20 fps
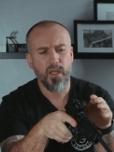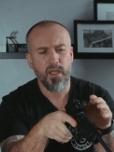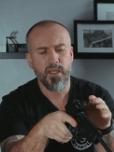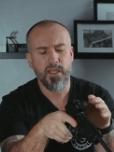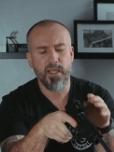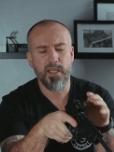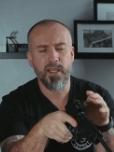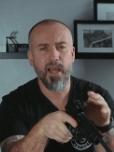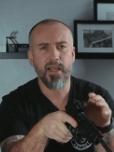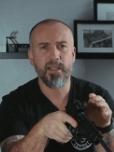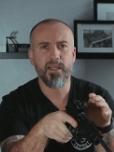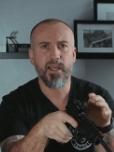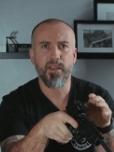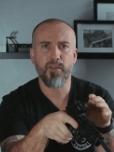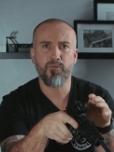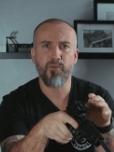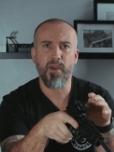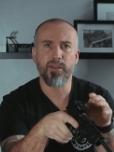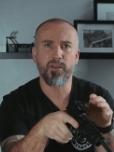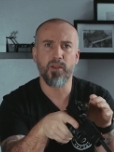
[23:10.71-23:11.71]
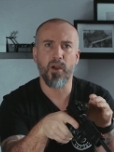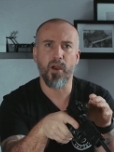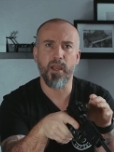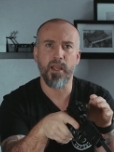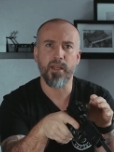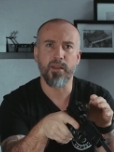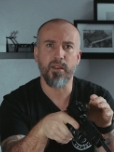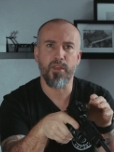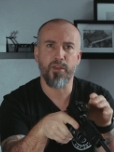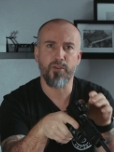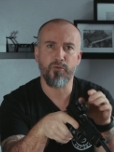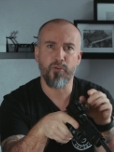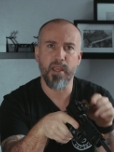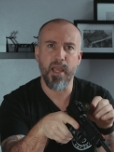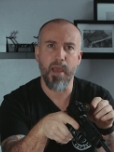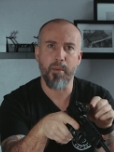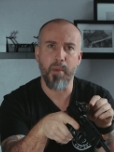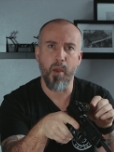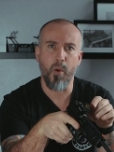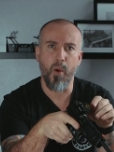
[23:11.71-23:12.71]
You can get the red dot in
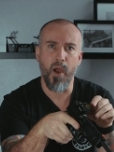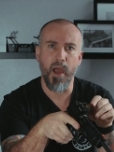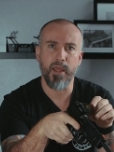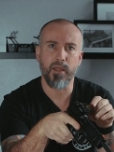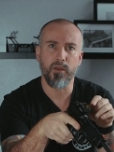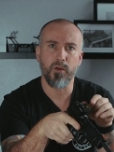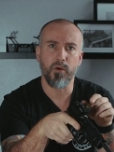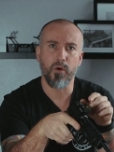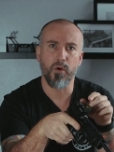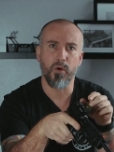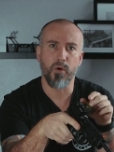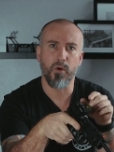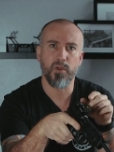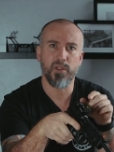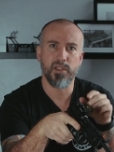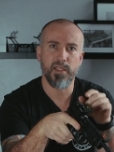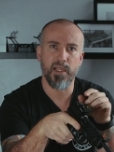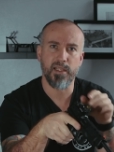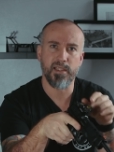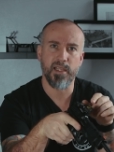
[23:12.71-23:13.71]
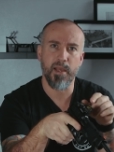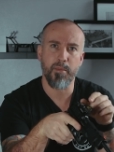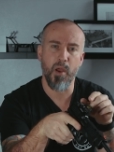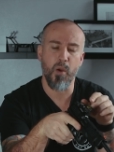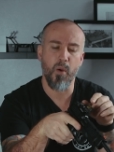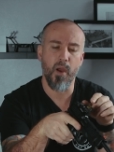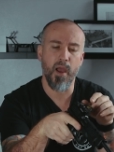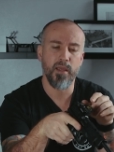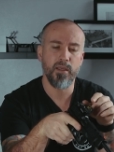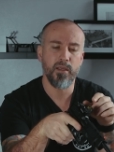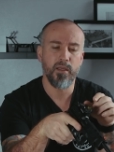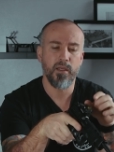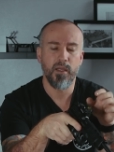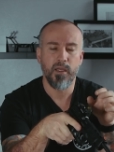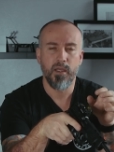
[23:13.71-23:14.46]
3 MOA or 6 MOA,